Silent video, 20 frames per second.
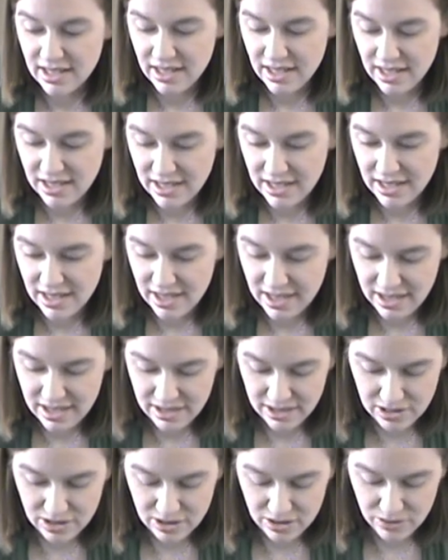And
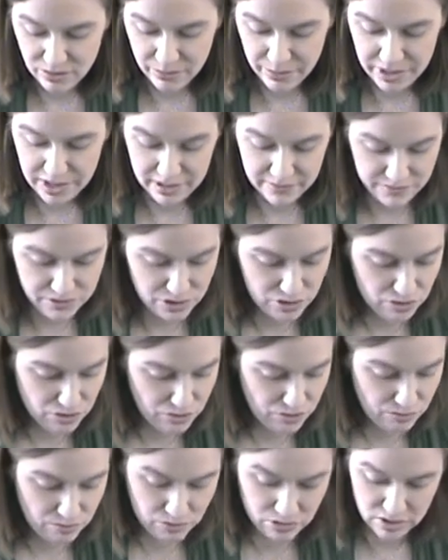now we have
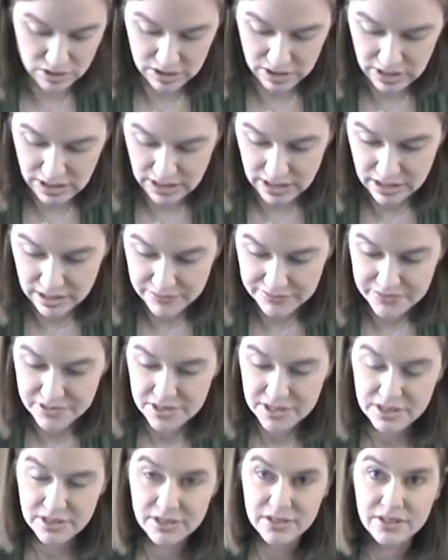2 more
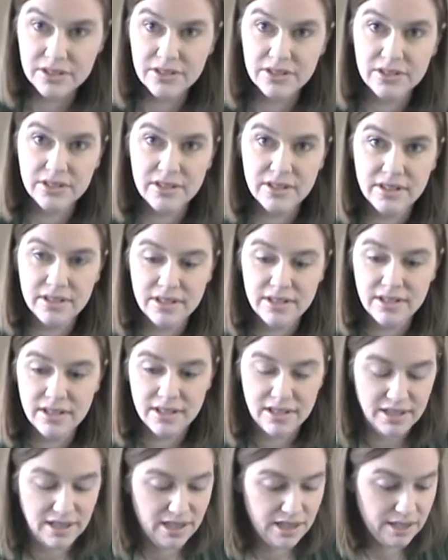left.
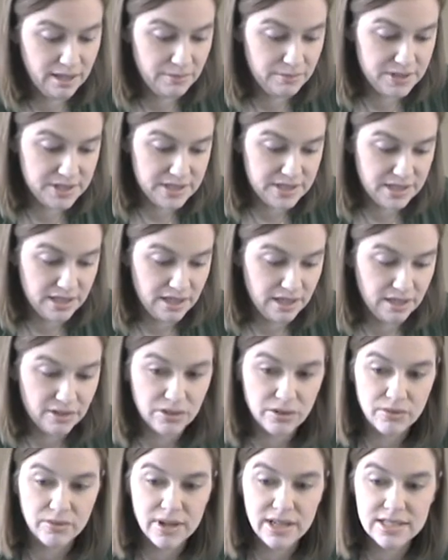I'm seeing
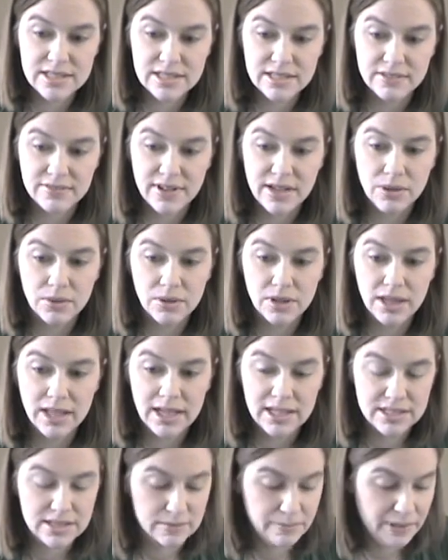the rest of
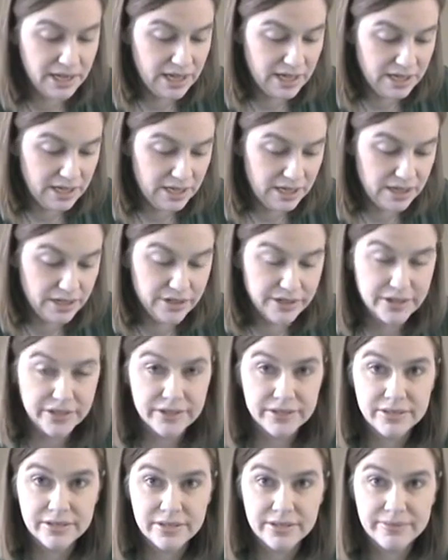Owlette's body here.
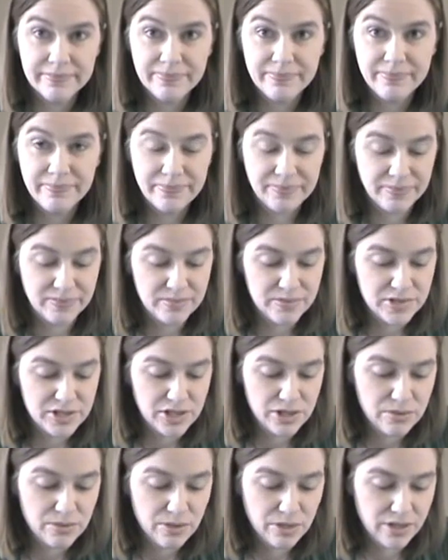Do
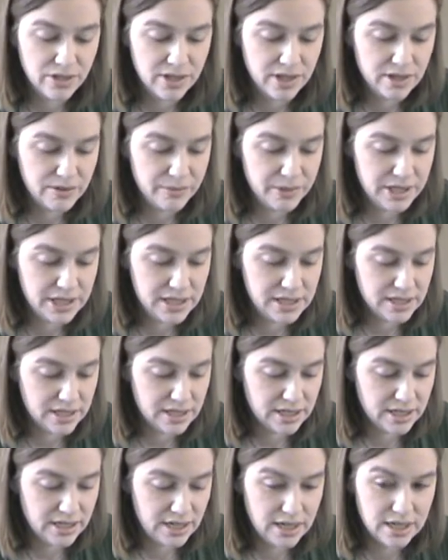you think we need to
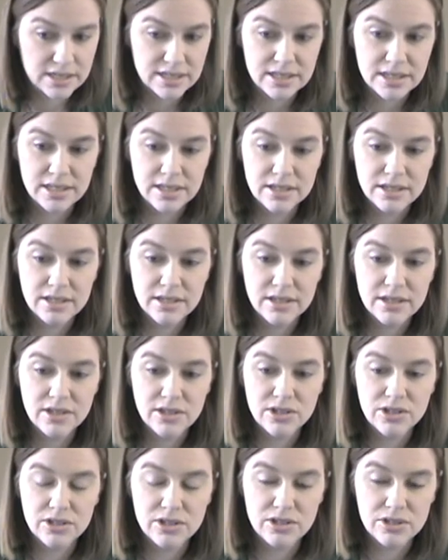connect it
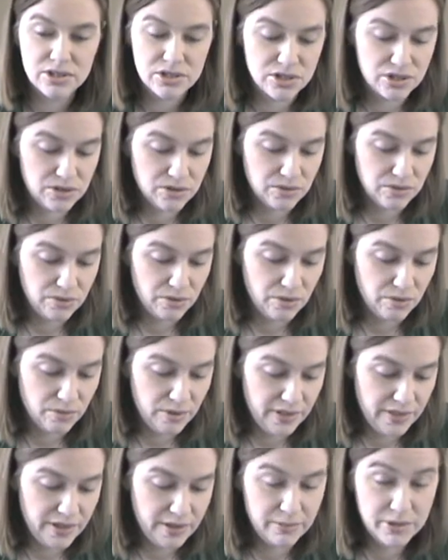to the
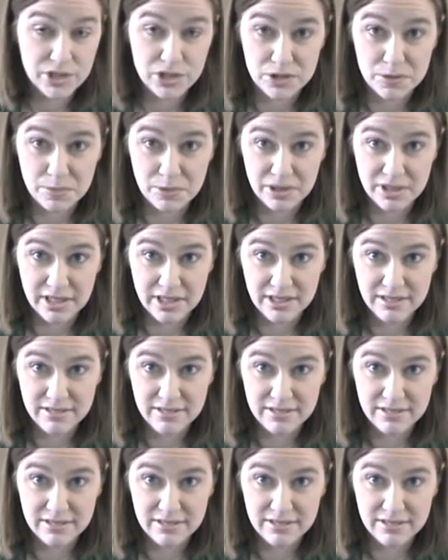one that we just put in?